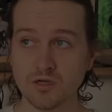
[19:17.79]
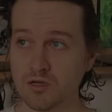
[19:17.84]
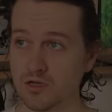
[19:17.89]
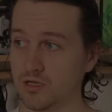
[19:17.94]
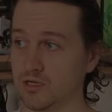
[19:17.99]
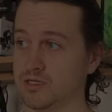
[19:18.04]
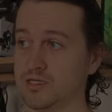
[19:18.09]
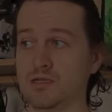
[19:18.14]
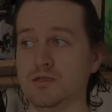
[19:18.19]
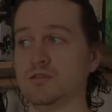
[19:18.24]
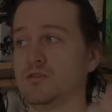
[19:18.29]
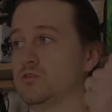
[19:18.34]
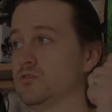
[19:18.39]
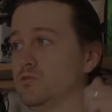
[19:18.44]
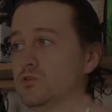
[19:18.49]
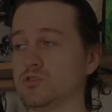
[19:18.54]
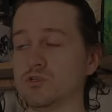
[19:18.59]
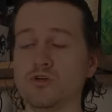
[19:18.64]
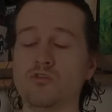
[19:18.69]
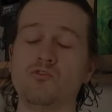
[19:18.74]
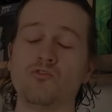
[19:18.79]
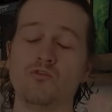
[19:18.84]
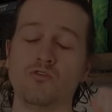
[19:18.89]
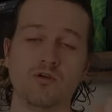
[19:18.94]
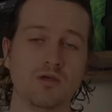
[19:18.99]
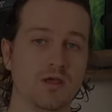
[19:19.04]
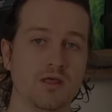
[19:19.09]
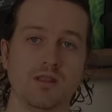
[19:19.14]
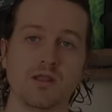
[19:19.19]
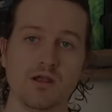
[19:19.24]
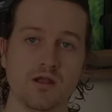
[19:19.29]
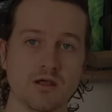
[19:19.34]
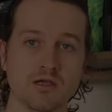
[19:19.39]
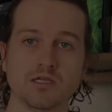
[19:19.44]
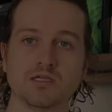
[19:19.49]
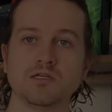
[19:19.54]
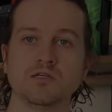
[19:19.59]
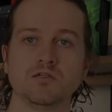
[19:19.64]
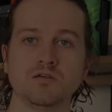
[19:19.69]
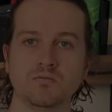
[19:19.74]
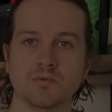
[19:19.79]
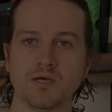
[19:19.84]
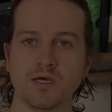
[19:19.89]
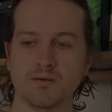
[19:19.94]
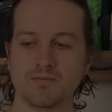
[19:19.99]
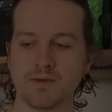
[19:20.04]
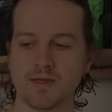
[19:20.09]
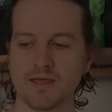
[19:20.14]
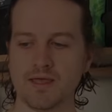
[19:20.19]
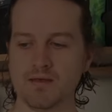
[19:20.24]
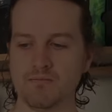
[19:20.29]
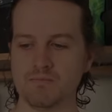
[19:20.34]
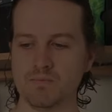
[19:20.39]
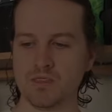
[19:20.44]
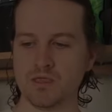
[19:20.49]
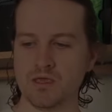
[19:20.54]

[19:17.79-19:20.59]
I'll take the Switch off and then I continue playing my game.